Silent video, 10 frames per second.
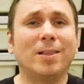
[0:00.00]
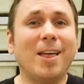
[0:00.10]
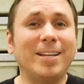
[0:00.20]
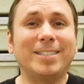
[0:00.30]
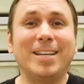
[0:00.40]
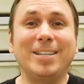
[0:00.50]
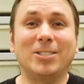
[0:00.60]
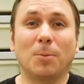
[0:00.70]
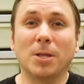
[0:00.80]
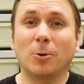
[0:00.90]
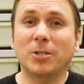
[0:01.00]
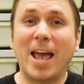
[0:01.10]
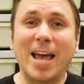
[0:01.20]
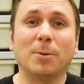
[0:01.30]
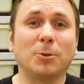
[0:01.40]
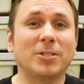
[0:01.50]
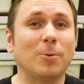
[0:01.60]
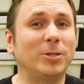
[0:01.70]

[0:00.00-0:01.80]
and like seeing some of those animals that